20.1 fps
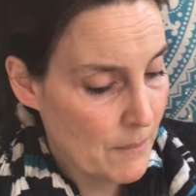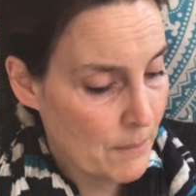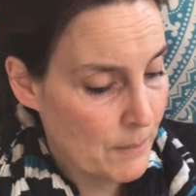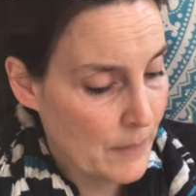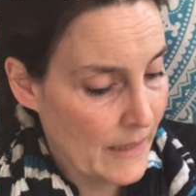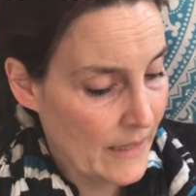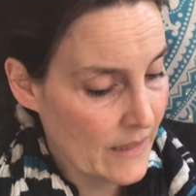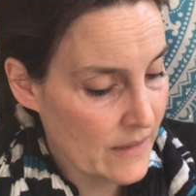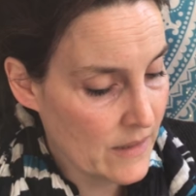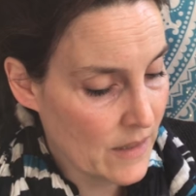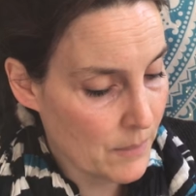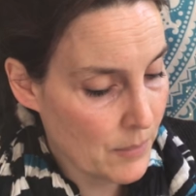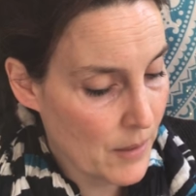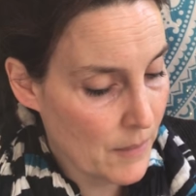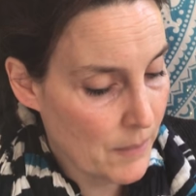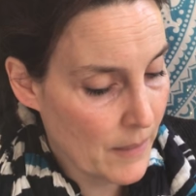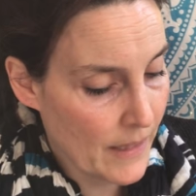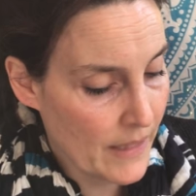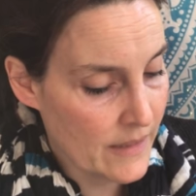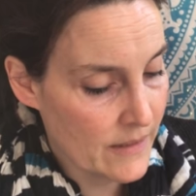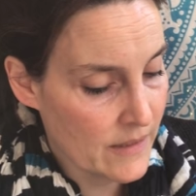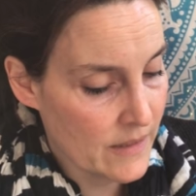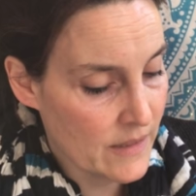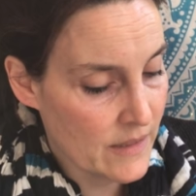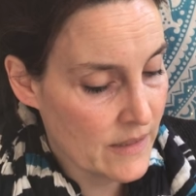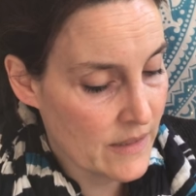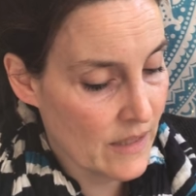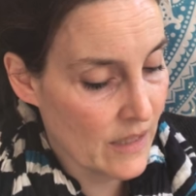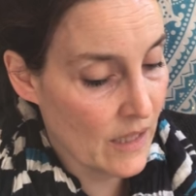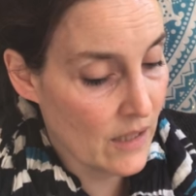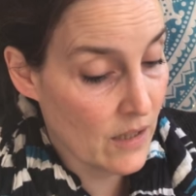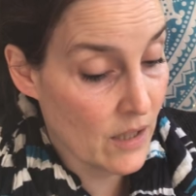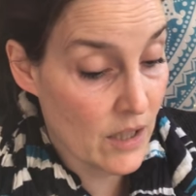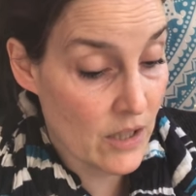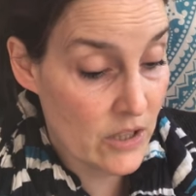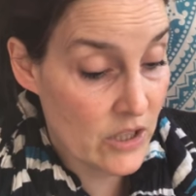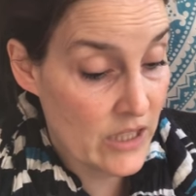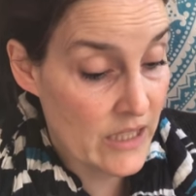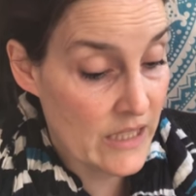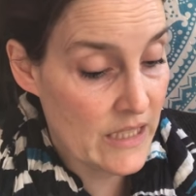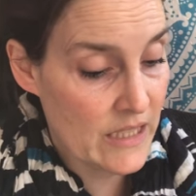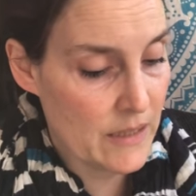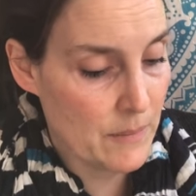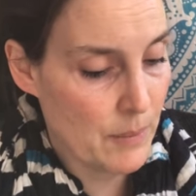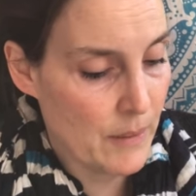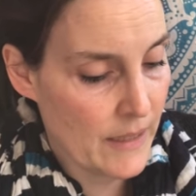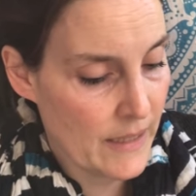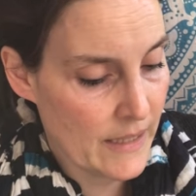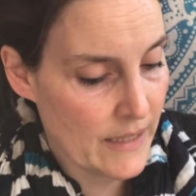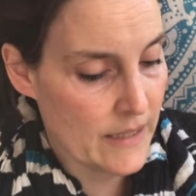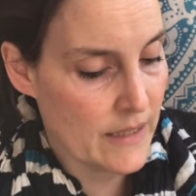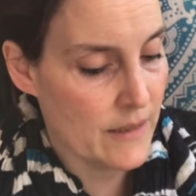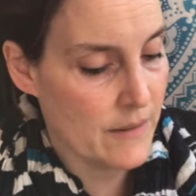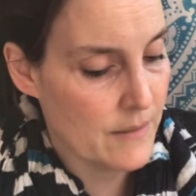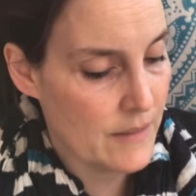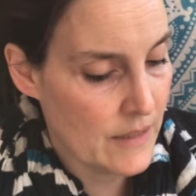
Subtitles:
picked up her pace until at last she disappeared.